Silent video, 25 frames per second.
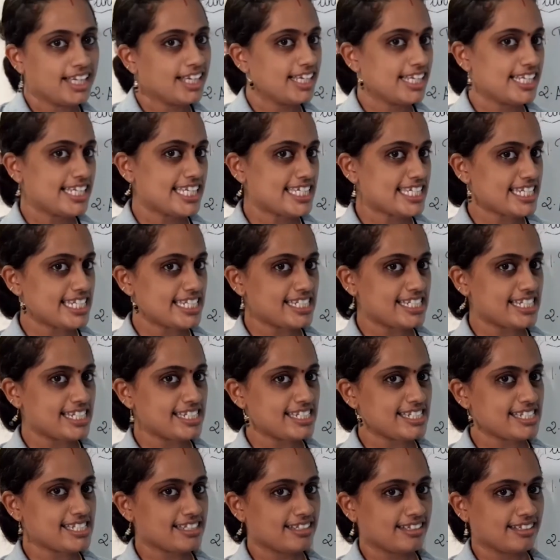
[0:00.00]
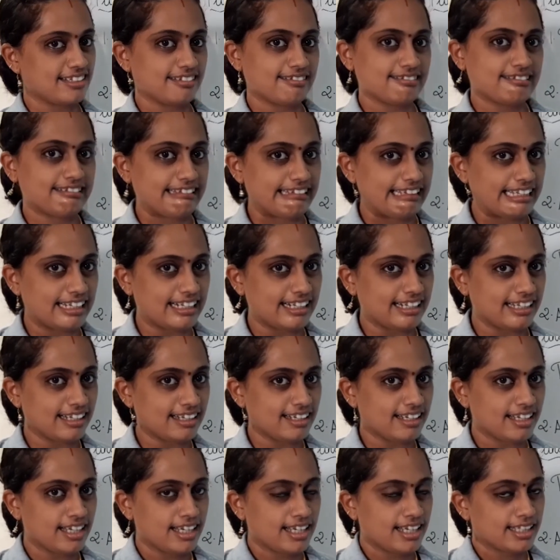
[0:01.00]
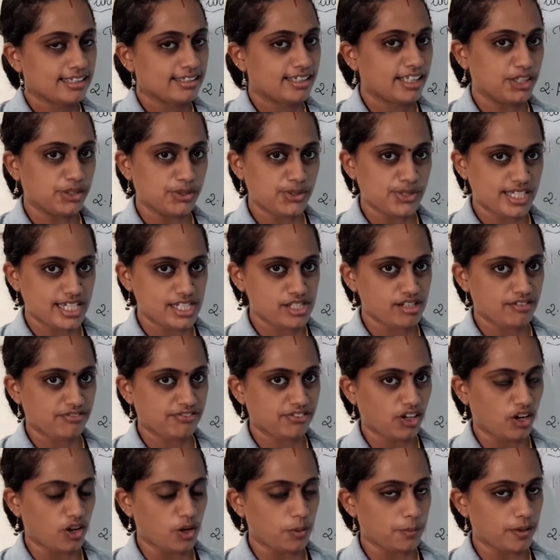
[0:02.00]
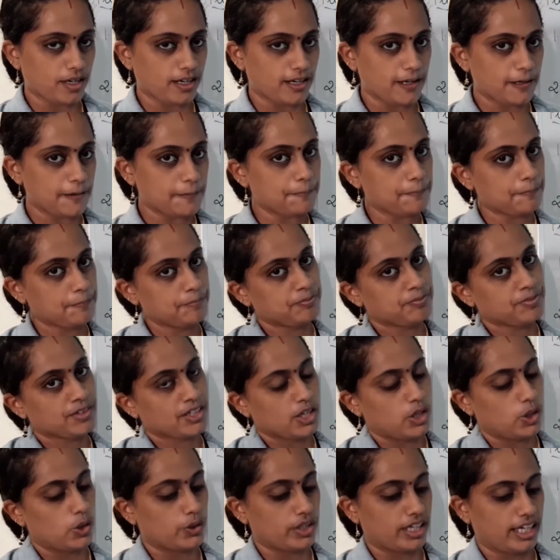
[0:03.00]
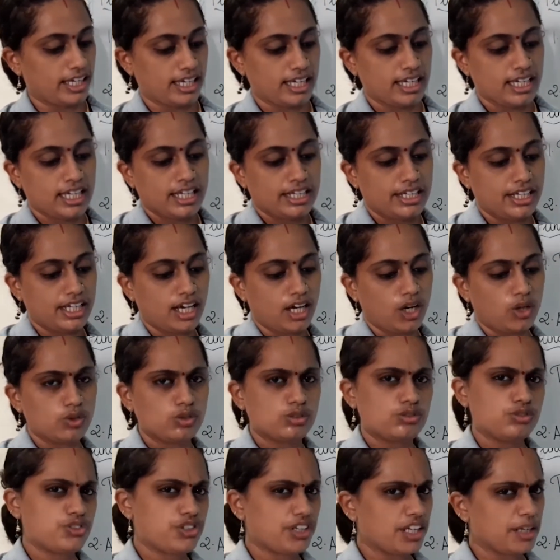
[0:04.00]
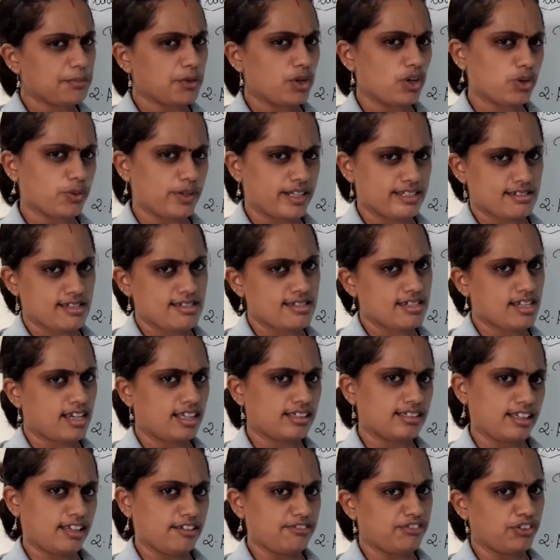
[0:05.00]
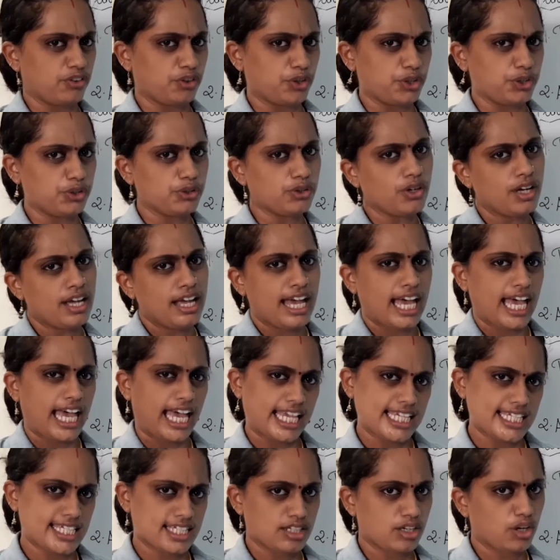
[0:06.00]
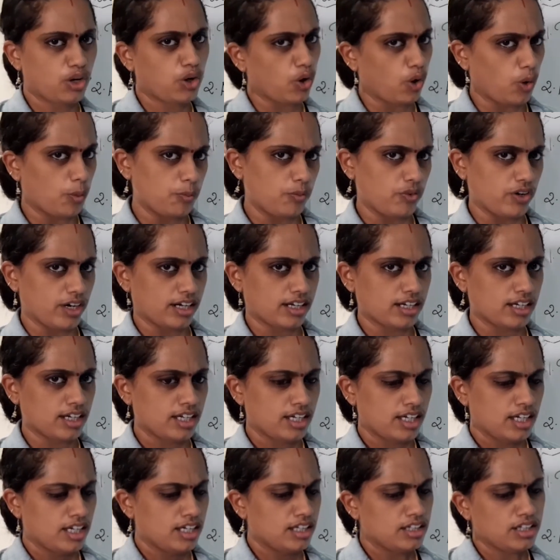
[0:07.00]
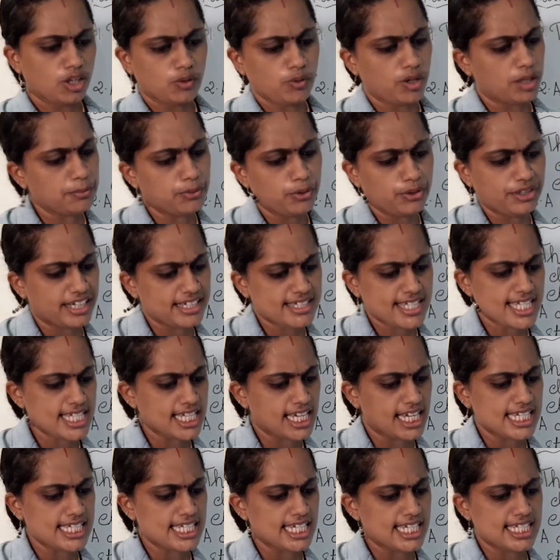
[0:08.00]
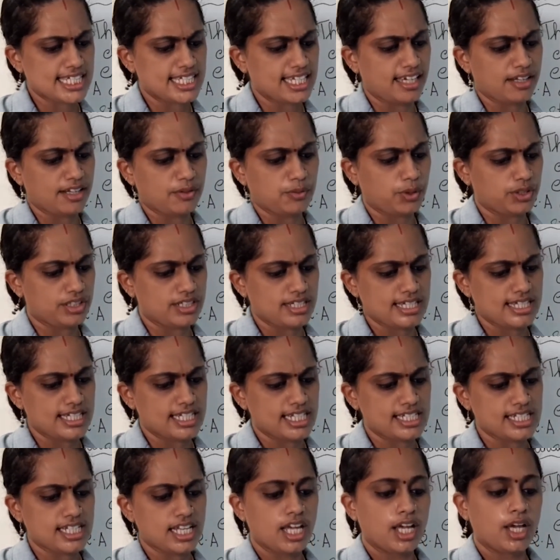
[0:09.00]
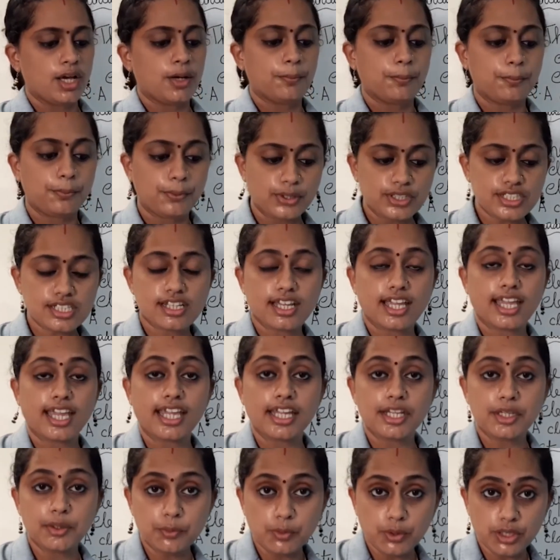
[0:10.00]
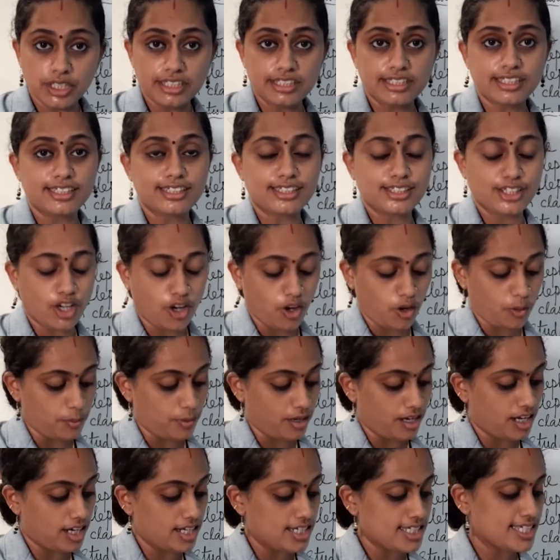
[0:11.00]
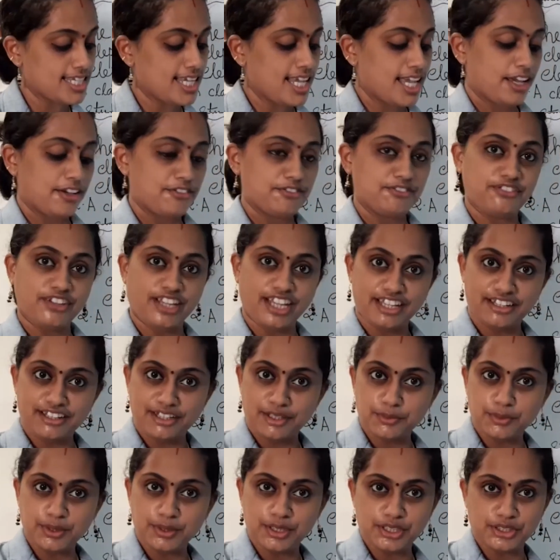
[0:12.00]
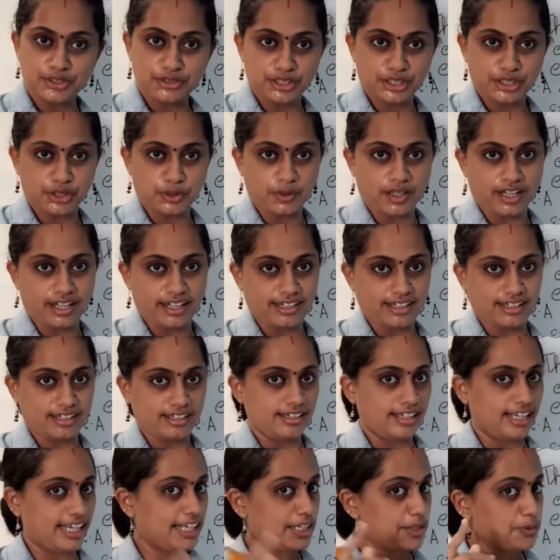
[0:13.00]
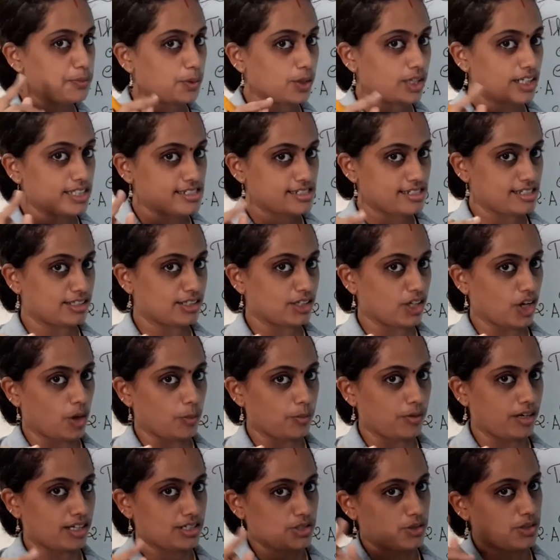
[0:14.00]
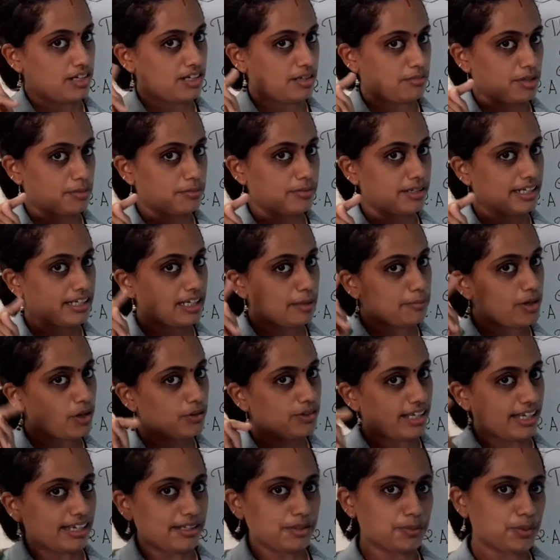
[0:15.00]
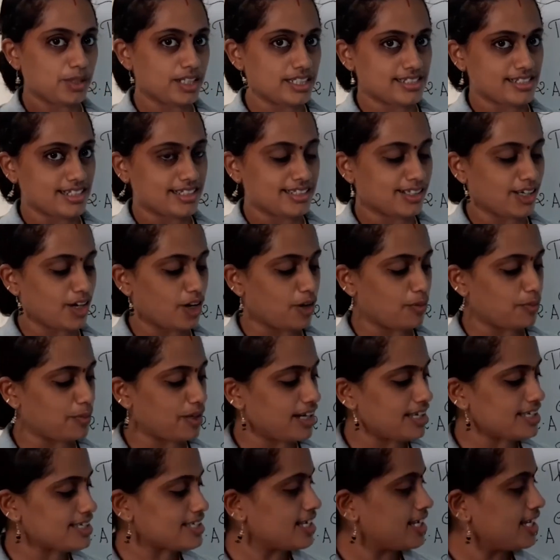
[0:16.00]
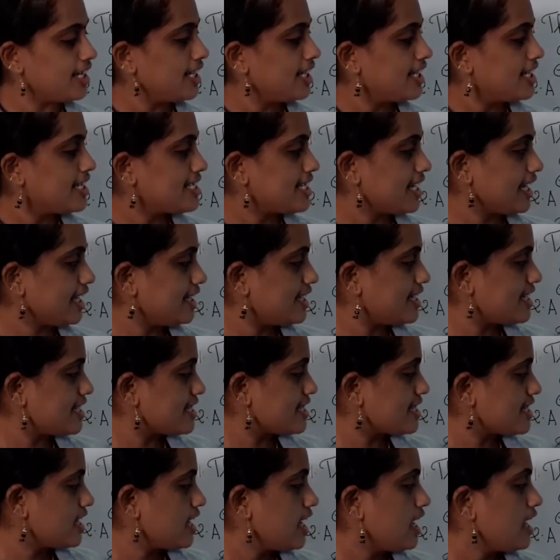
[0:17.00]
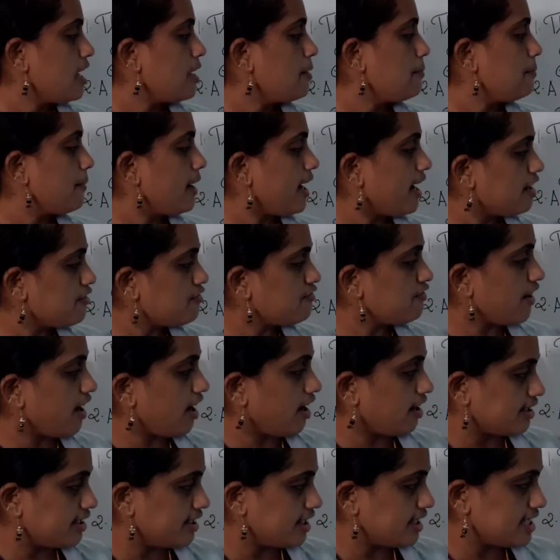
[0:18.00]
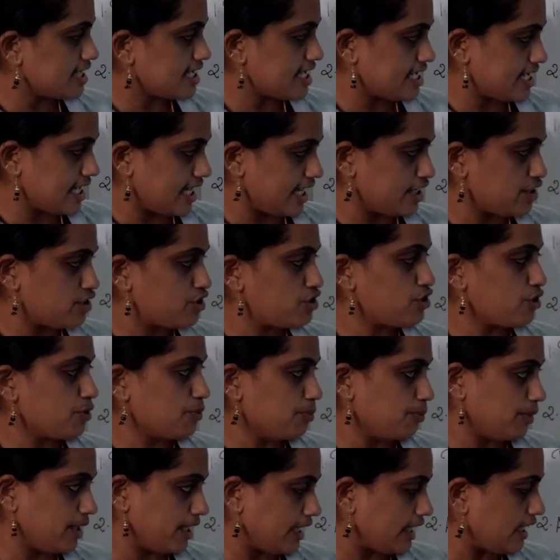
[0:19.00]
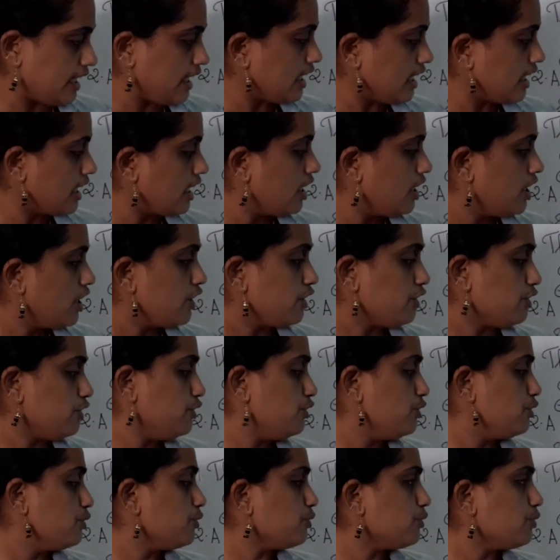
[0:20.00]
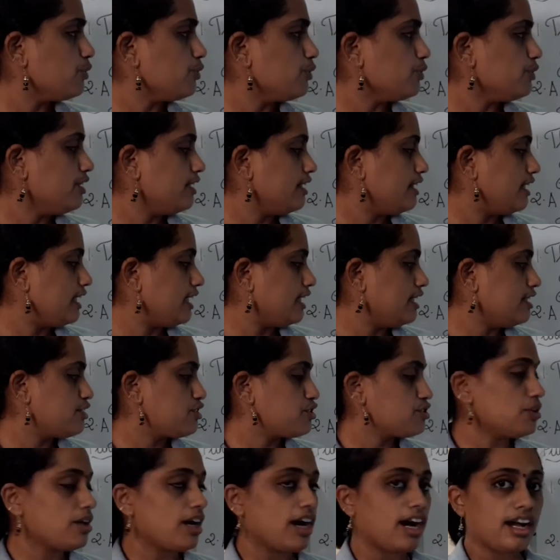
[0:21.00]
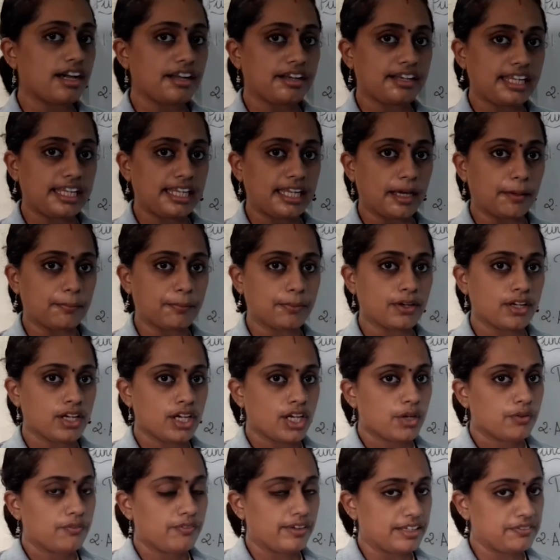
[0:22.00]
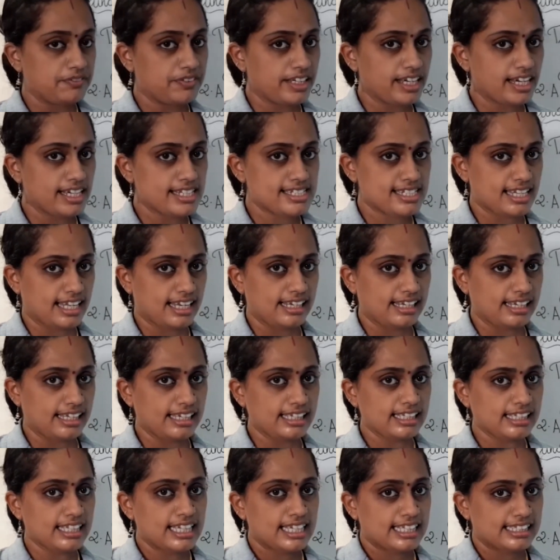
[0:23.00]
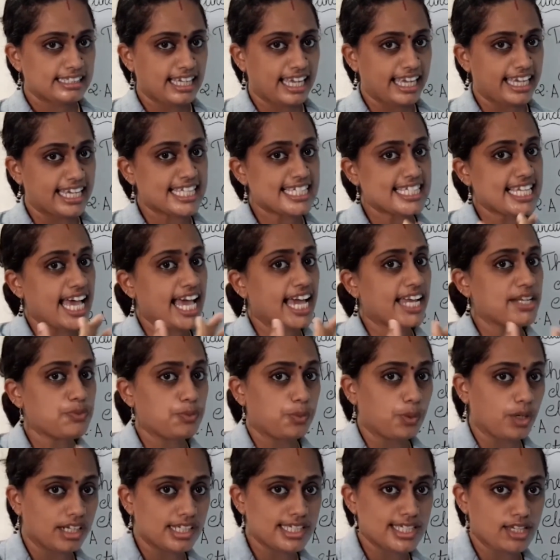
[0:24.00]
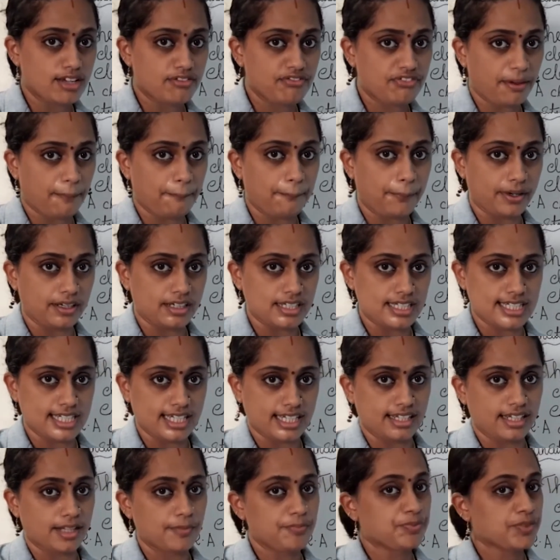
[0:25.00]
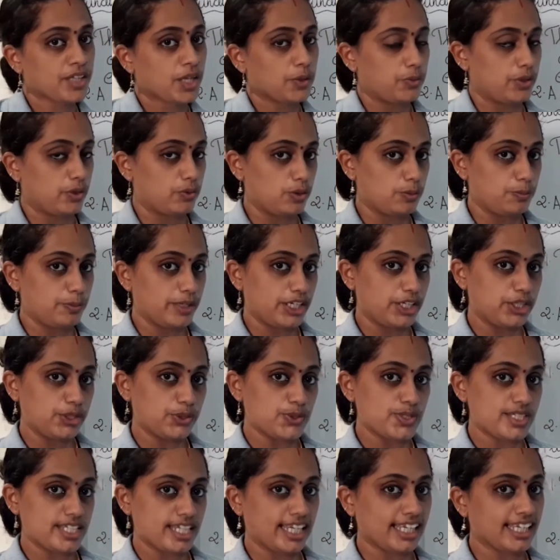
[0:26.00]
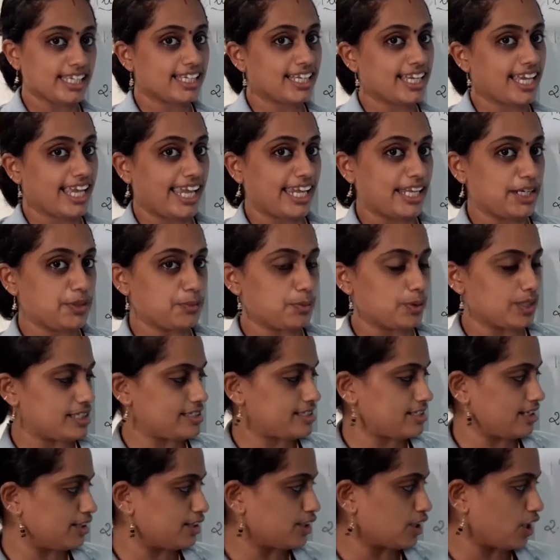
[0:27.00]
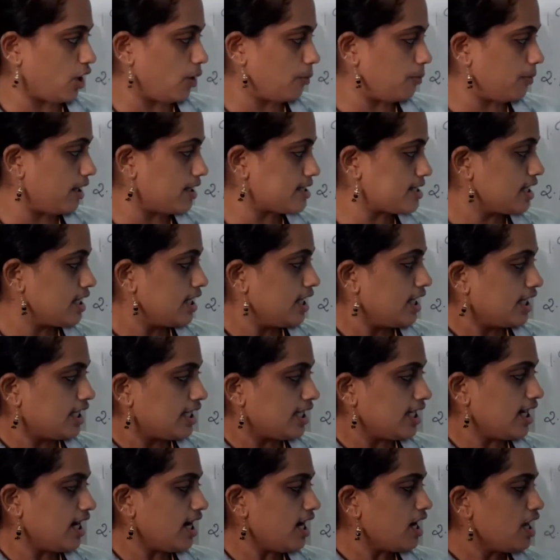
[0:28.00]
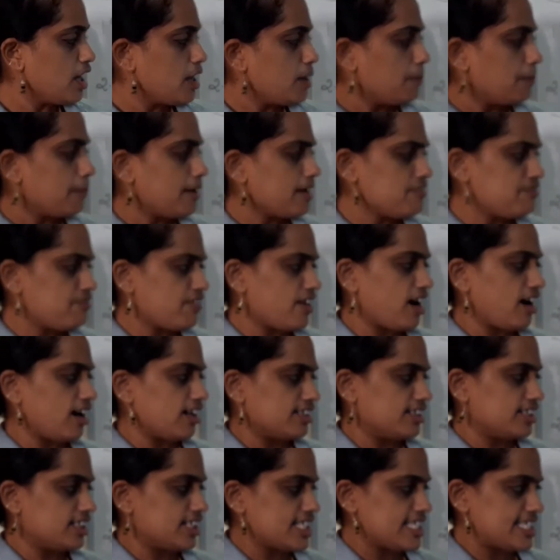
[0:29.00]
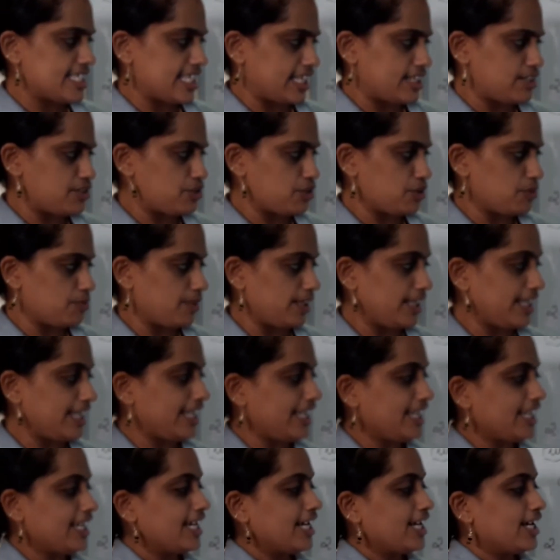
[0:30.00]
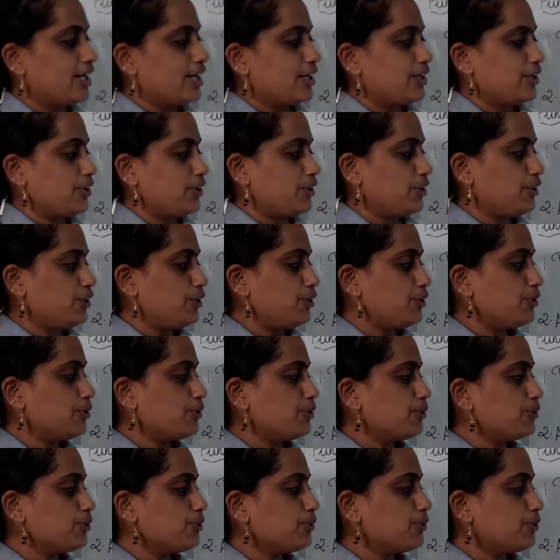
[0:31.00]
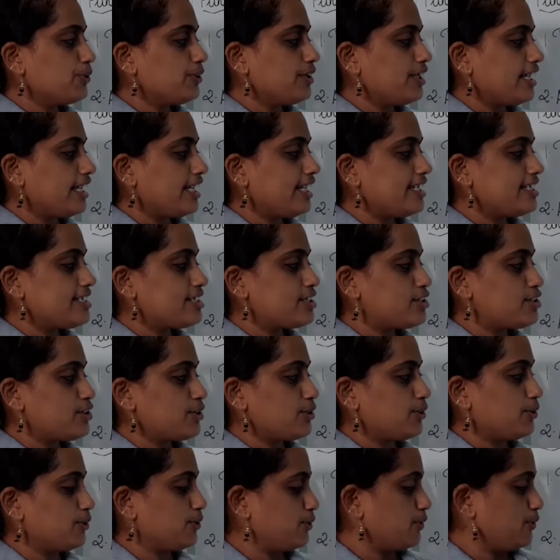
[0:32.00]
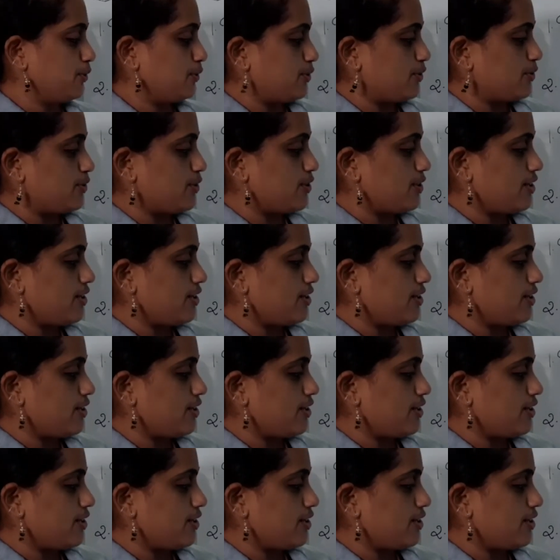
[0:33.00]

Isn't it clear? The usage of comma. Okay. Now, three more questions are there for you as homework. Now, one more exercise is there. What is it? Put inverted commas wherever required. Inverted commas. You are remembering about inverted commas? See this? My father said to me, you need to hurry up. When we are telling the exact words of a person, we will be using inverted commas. Here, my father said to me, you need to.